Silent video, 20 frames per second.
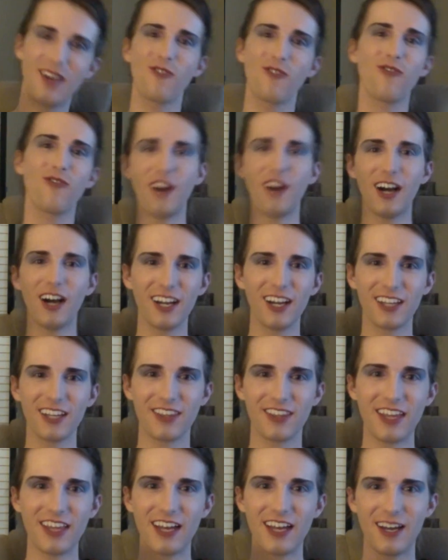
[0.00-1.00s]
Fuck
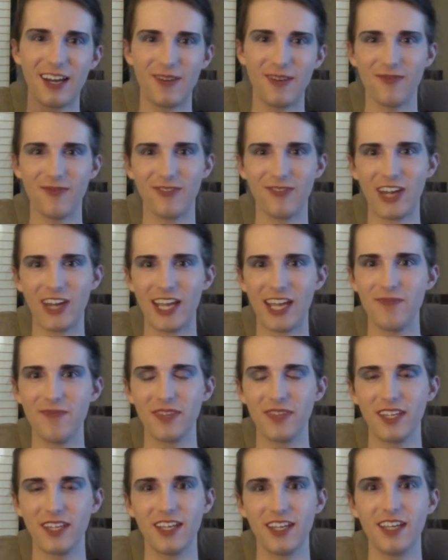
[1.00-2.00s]
them, right?
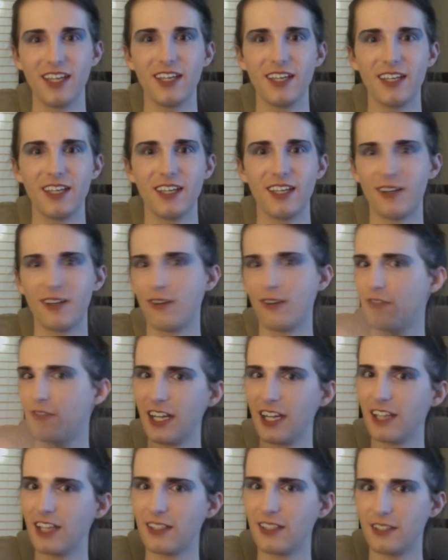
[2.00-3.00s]

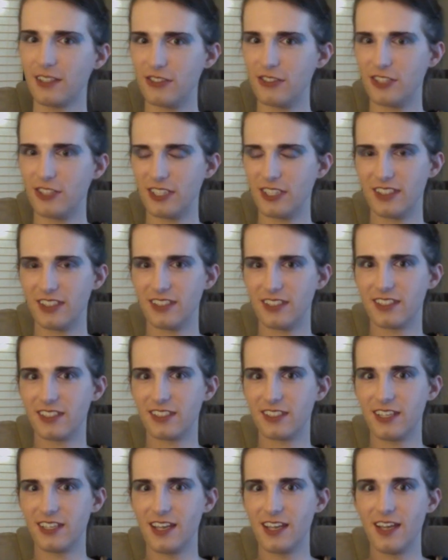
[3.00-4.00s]
Fuck
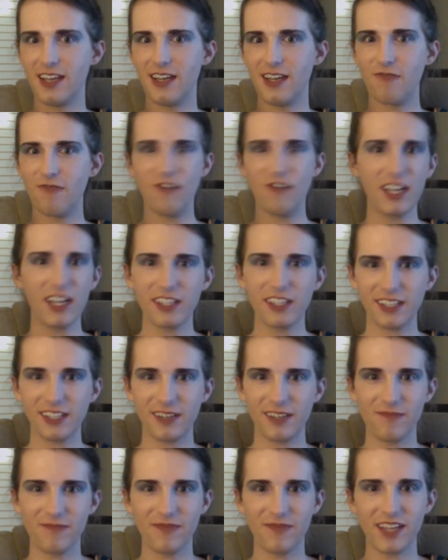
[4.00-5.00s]
illusions. Fuck
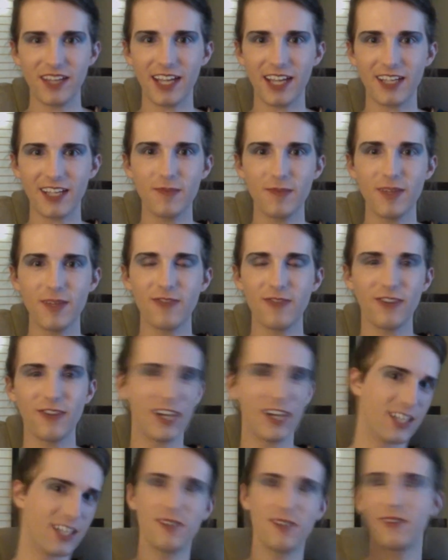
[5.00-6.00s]
them. I can be
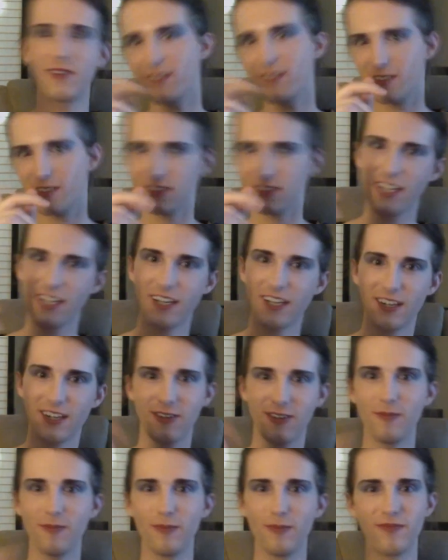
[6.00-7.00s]
fucking,
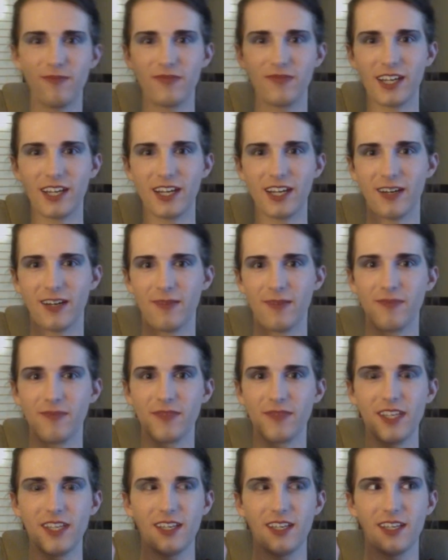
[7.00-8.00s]
I
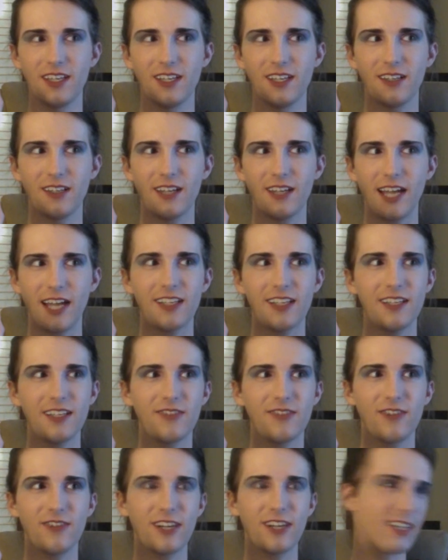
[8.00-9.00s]
can
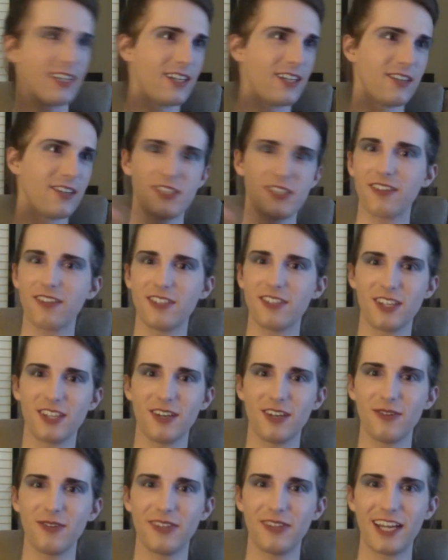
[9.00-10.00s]
fucking go
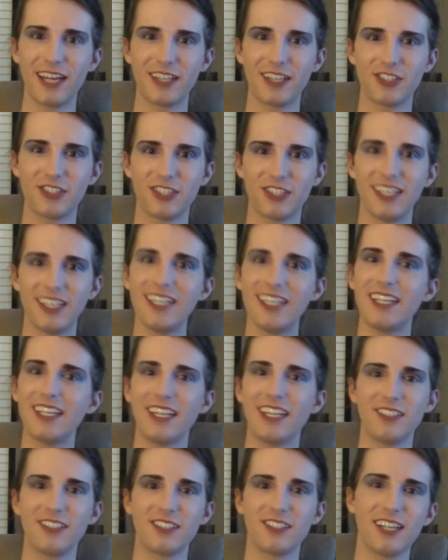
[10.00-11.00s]
toe-to-toe with that shit
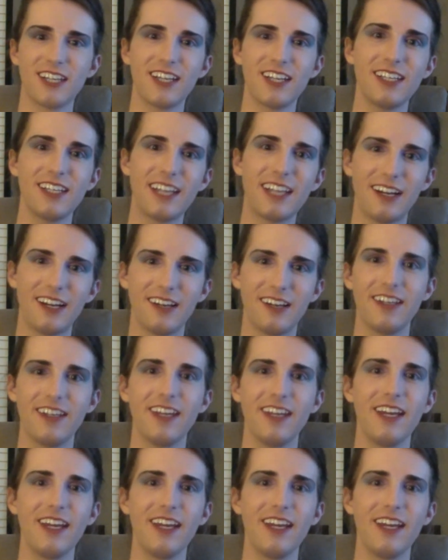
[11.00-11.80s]
and just cut it down.